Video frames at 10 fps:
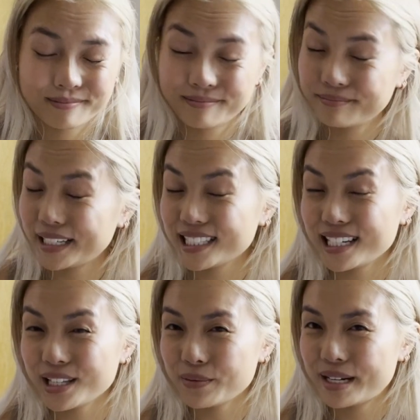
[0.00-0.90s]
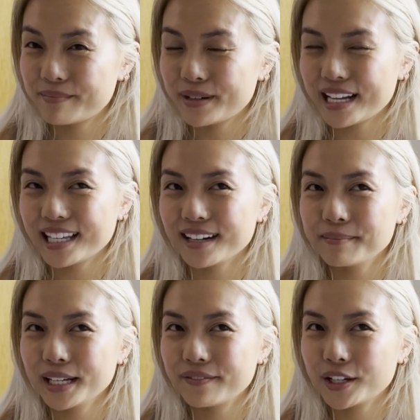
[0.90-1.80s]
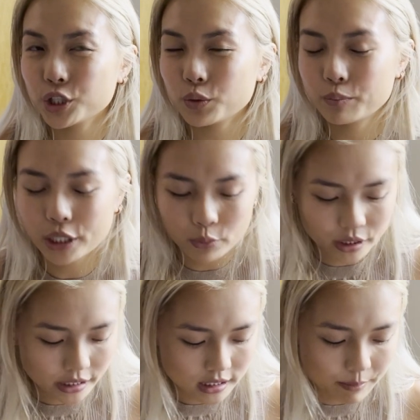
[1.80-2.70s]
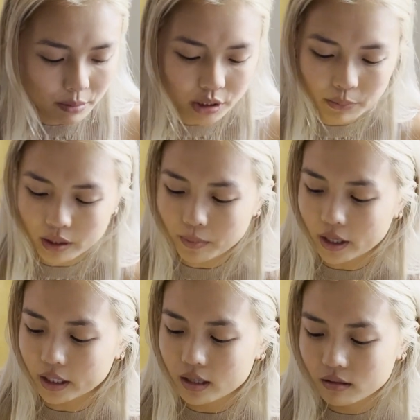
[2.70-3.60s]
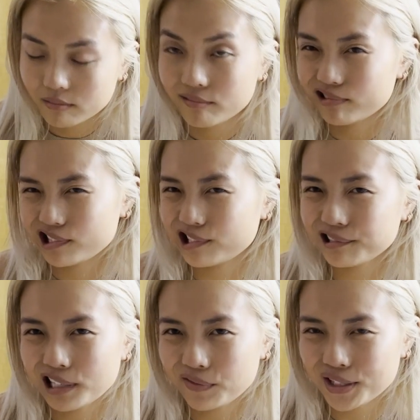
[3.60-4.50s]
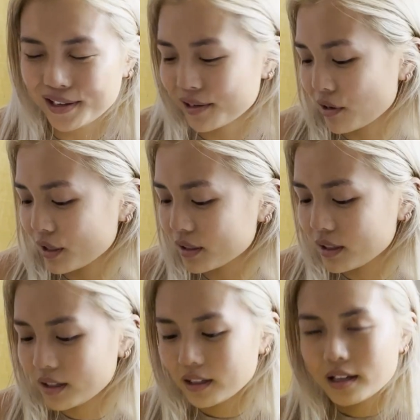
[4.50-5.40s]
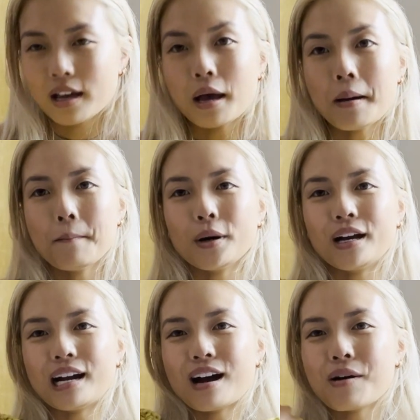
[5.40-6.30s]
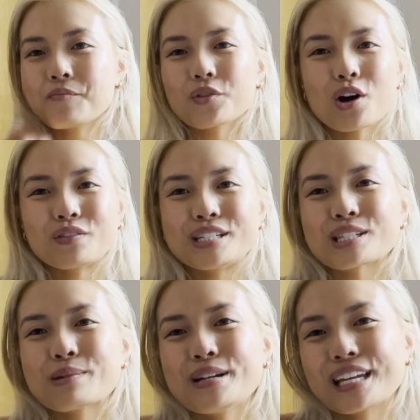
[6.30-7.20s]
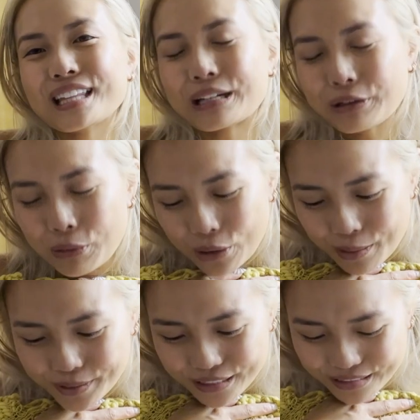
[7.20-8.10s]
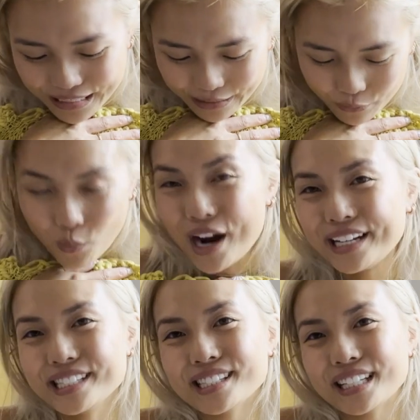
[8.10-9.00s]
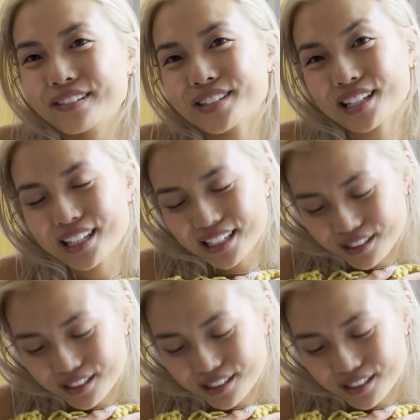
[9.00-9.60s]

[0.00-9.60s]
But it's another whip. But I think I'm gonna finish this one pretty quickly because I'm almost done with the body. I think I haven't tried it on, but obviously I'll make it like cropped and like wide sleeves, I think.